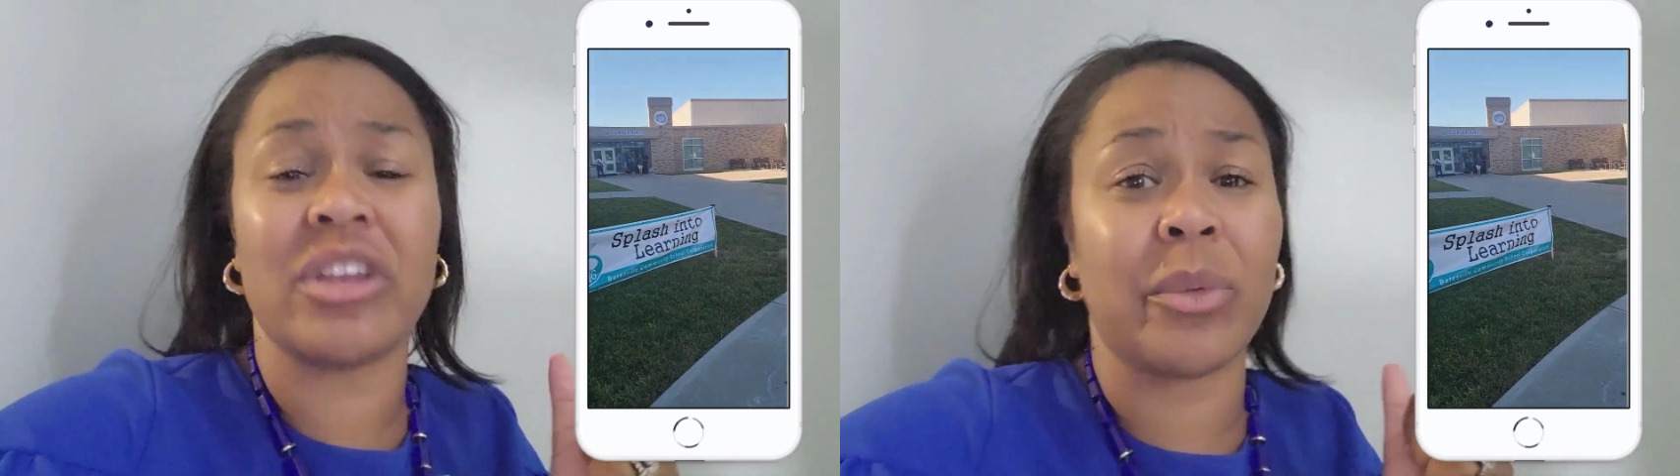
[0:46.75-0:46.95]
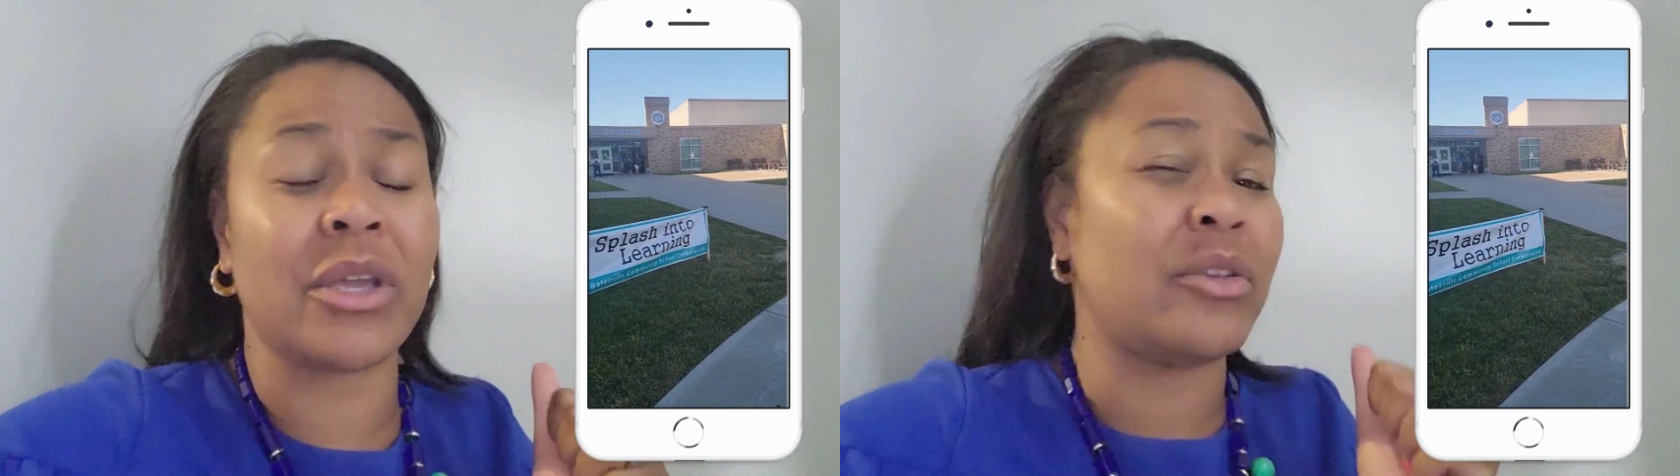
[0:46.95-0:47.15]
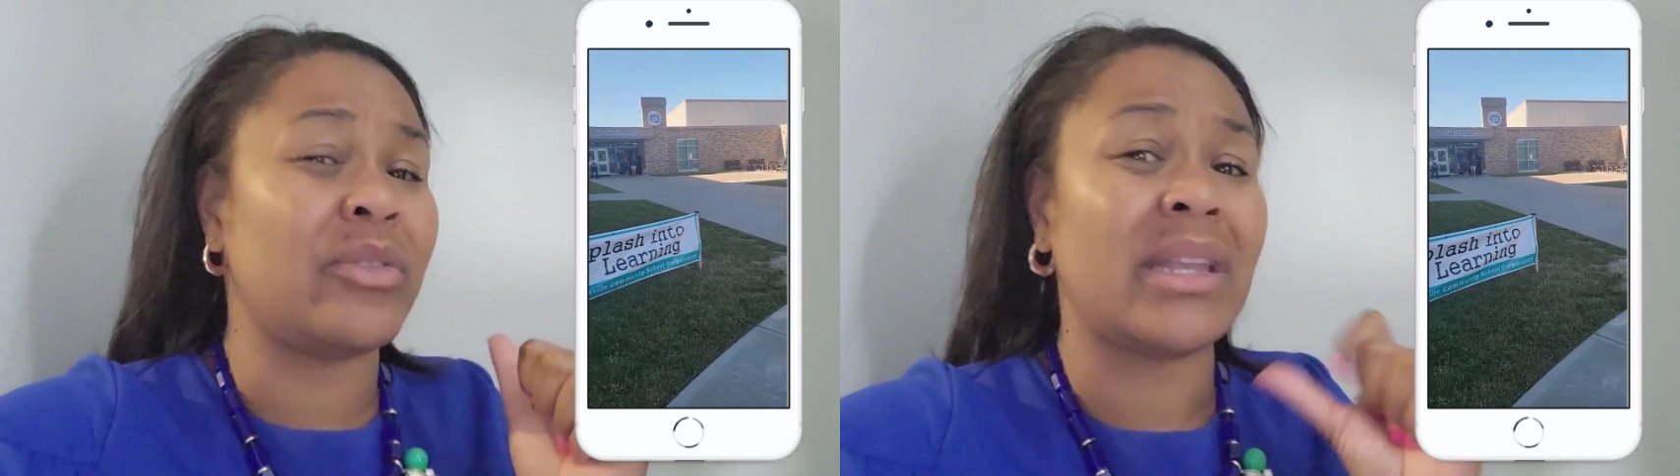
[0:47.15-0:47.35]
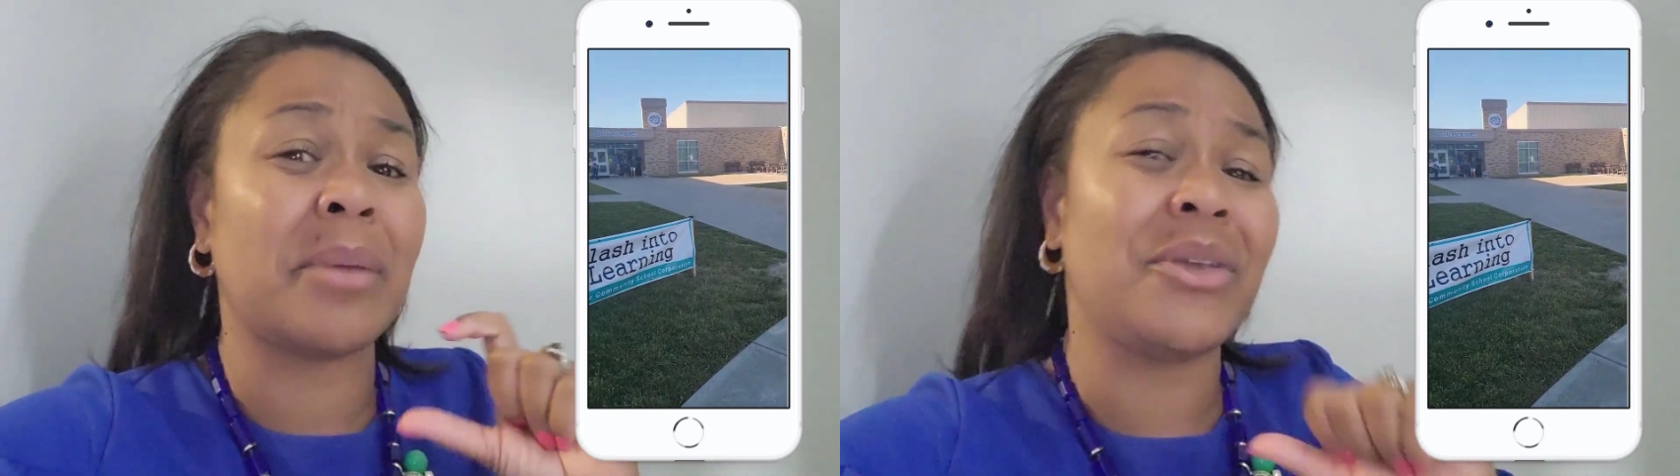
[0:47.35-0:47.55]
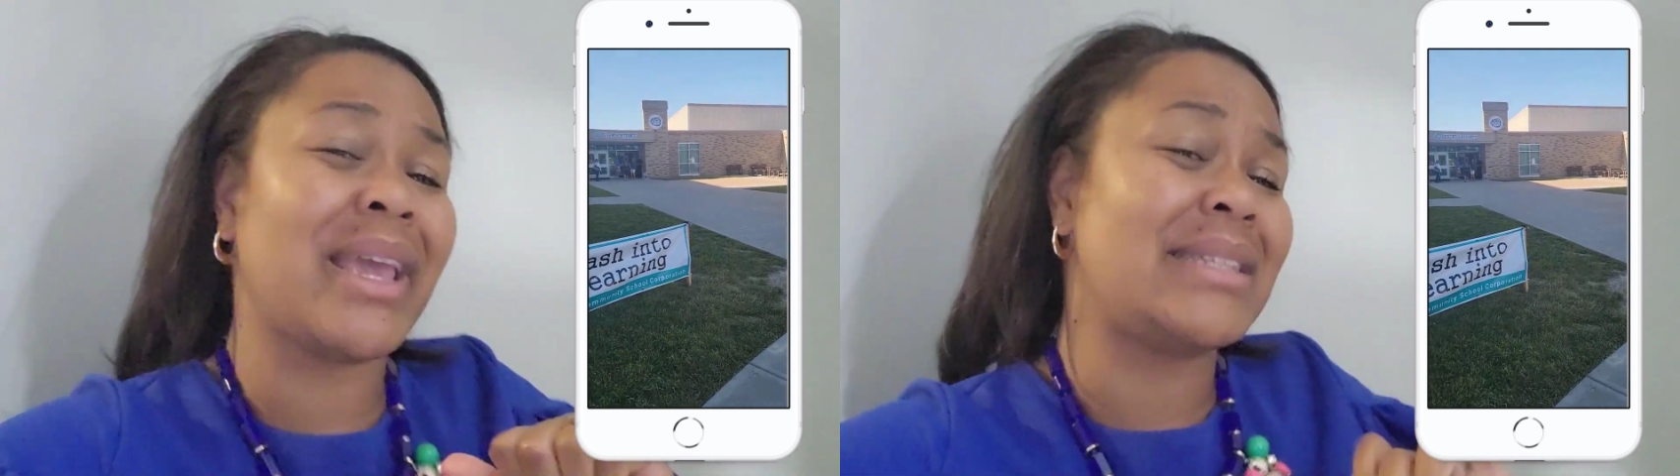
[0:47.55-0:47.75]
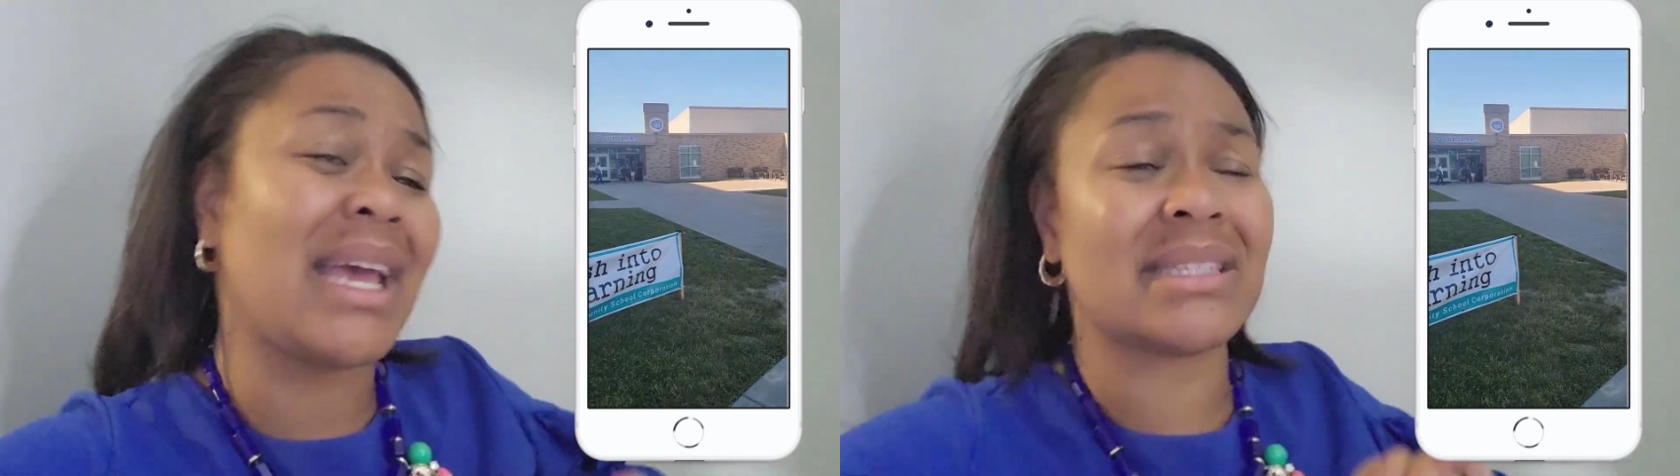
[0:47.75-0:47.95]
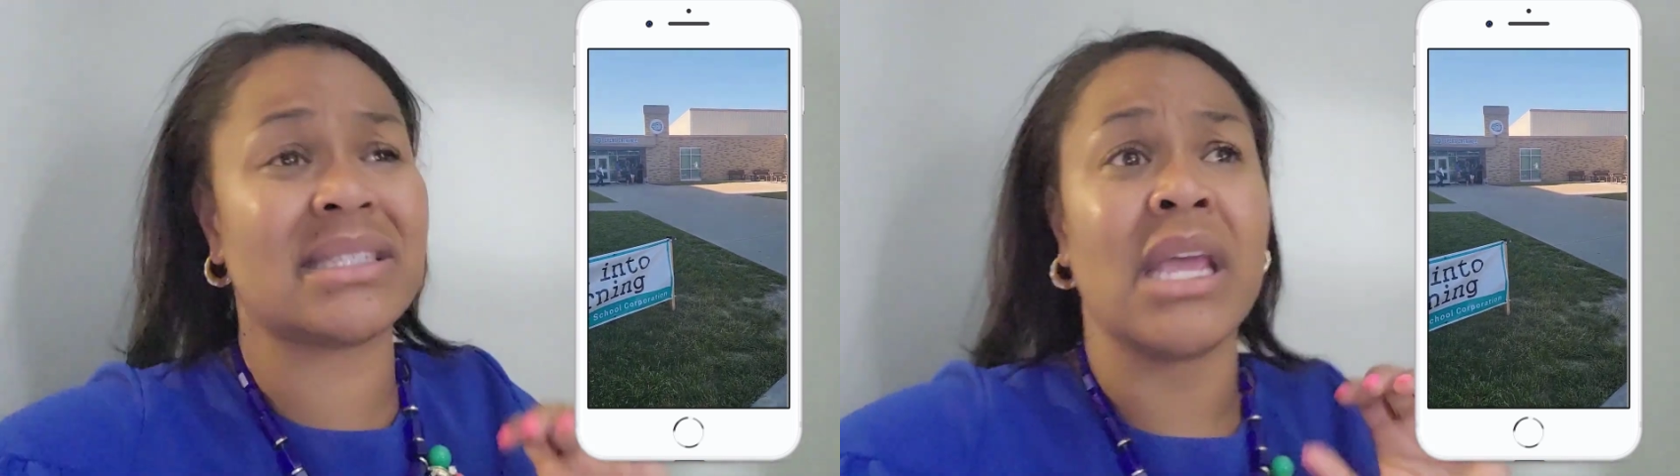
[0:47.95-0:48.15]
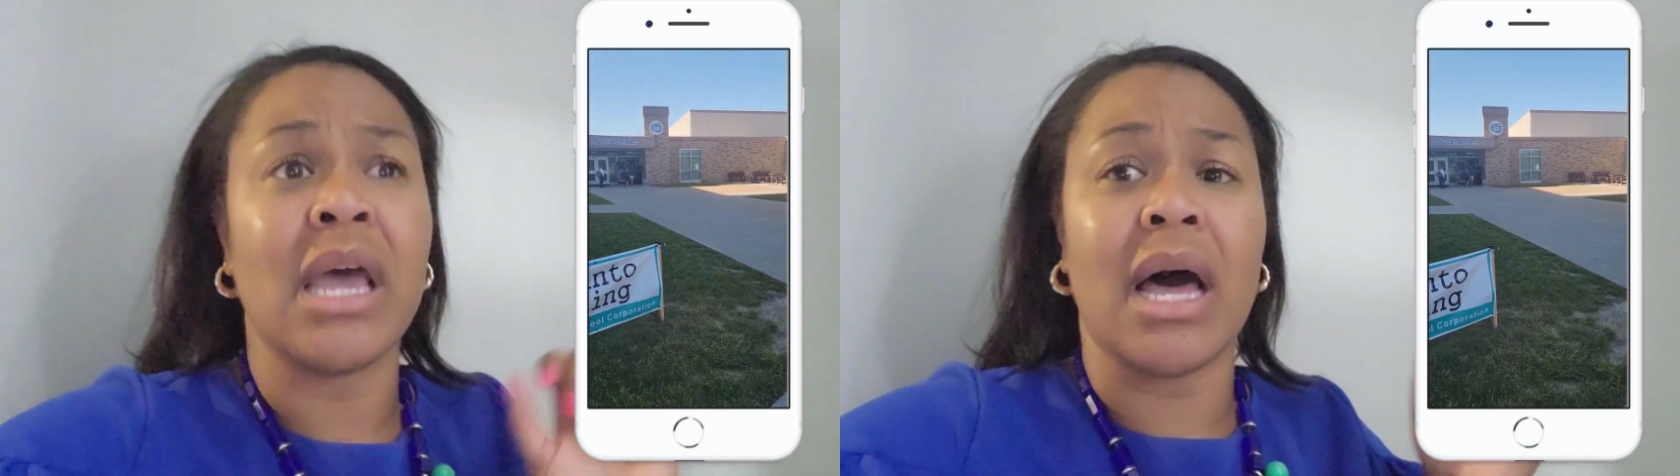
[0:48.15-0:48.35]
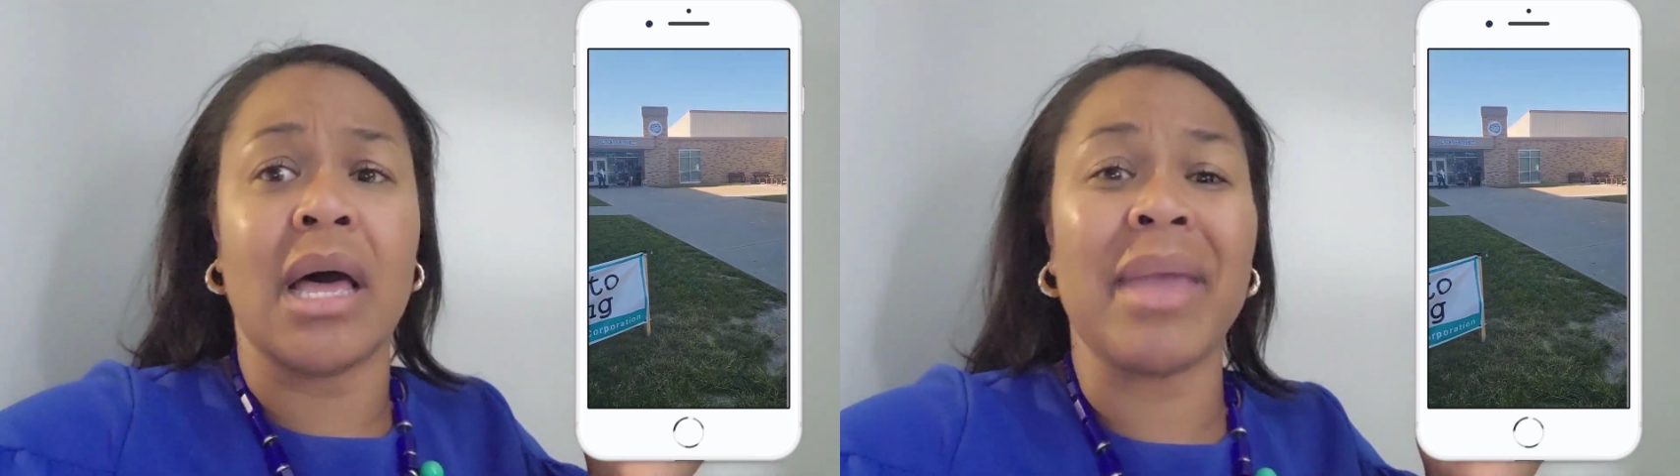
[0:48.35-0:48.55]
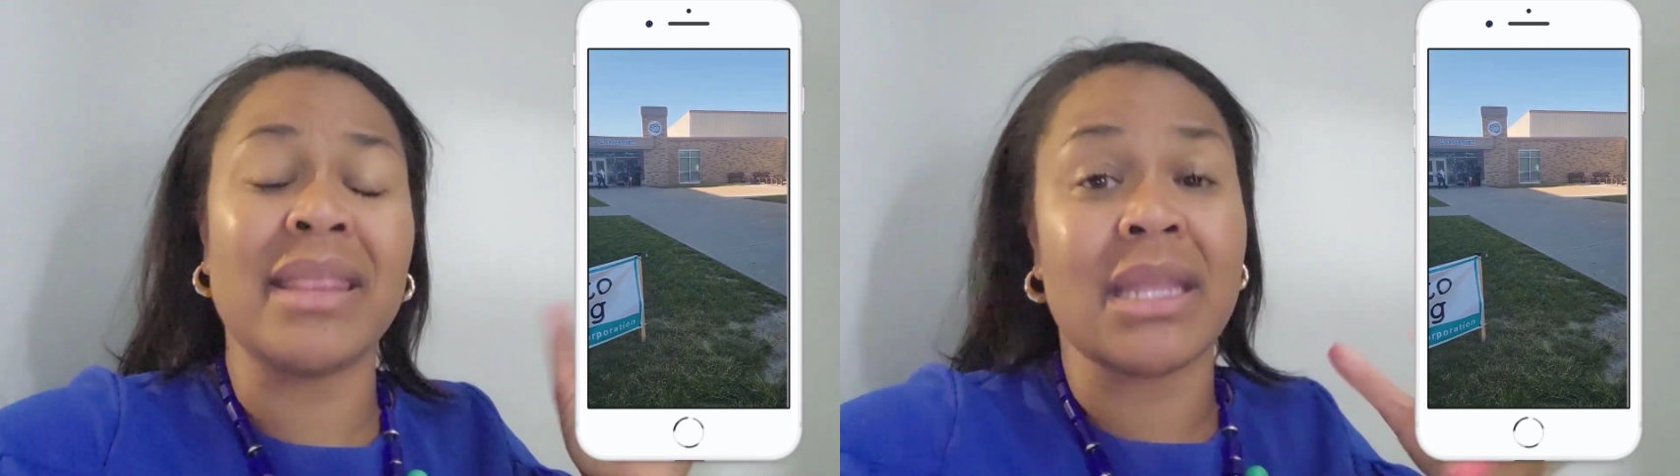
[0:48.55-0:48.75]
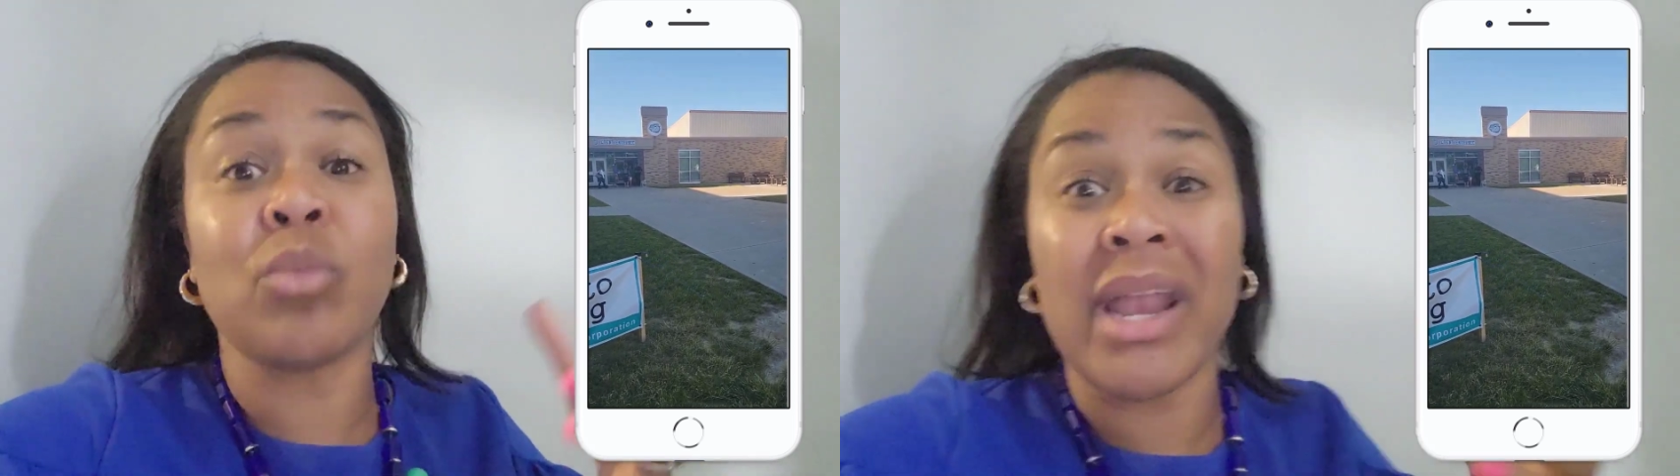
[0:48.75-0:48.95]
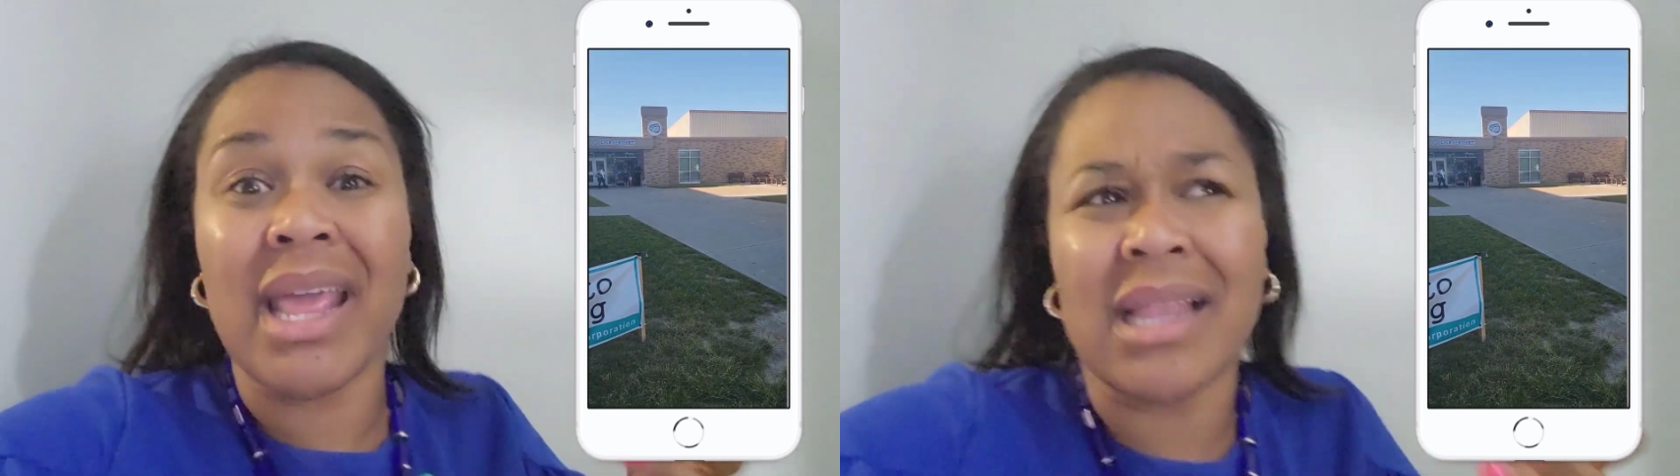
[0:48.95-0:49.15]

Are we going to use NWEA tests? And then what